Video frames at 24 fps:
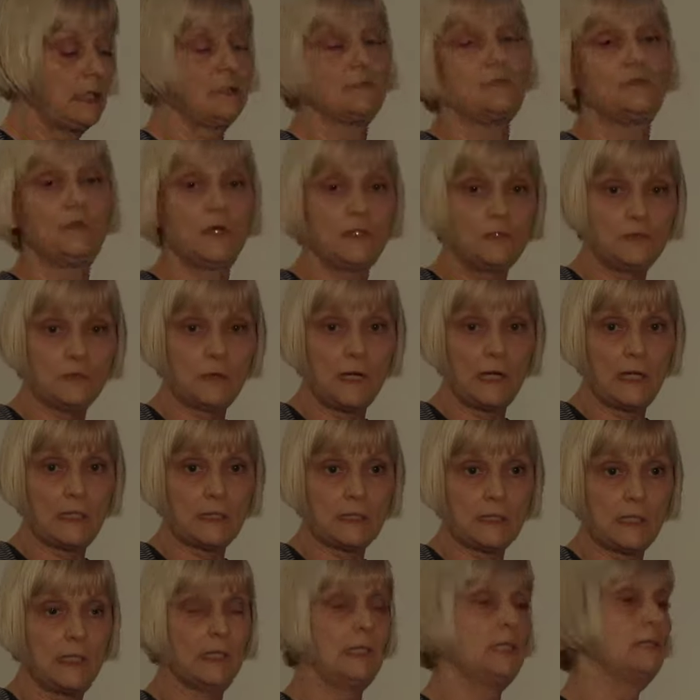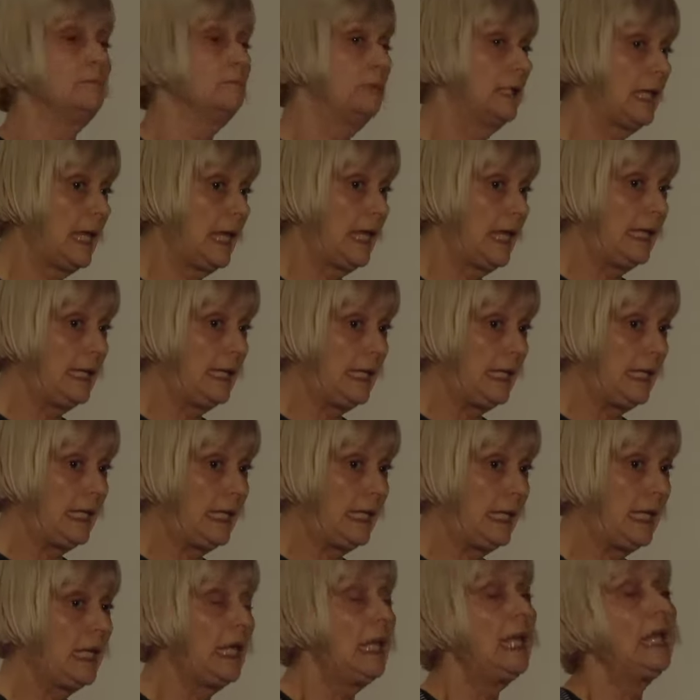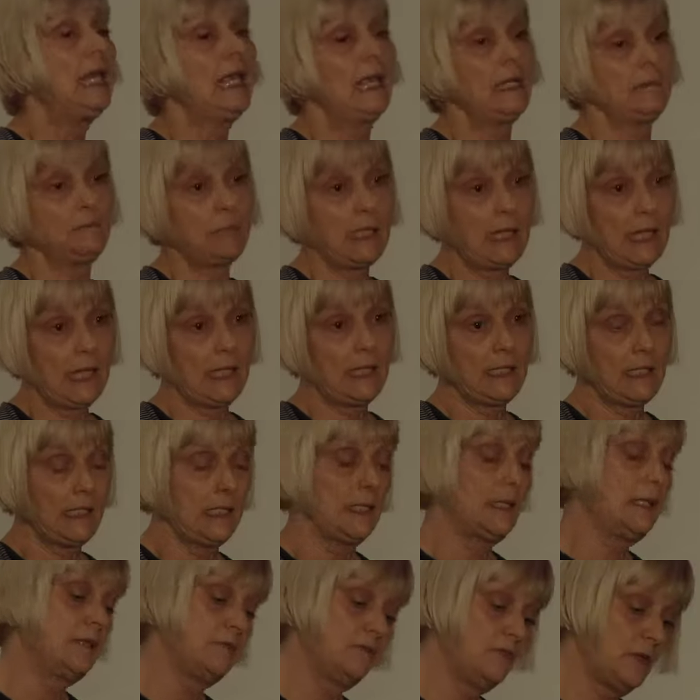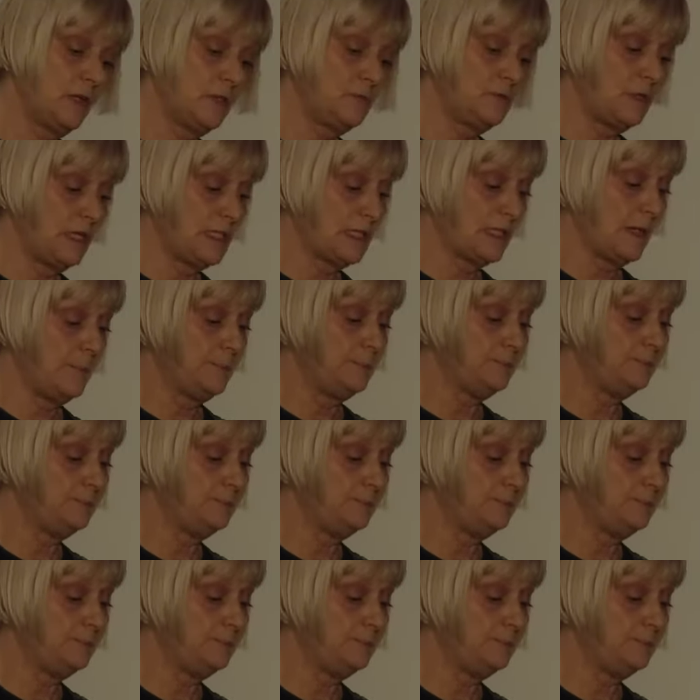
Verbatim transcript: and fundraising and planning and planning and fundraising.